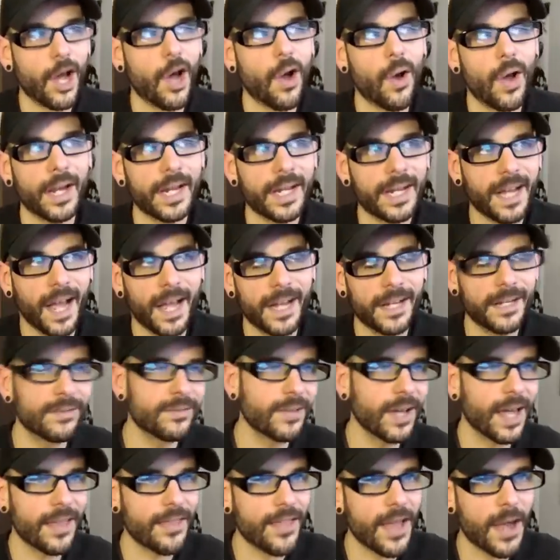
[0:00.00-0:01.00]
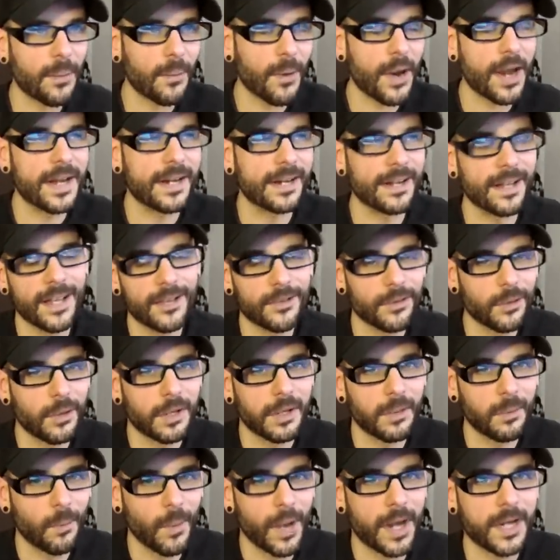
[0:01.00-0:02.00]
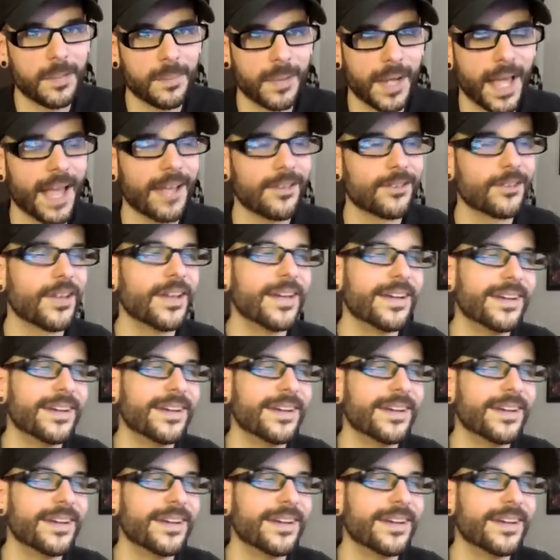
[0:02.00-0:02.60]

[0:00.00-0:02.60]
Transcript: oh, I kind of had that right as a random guess.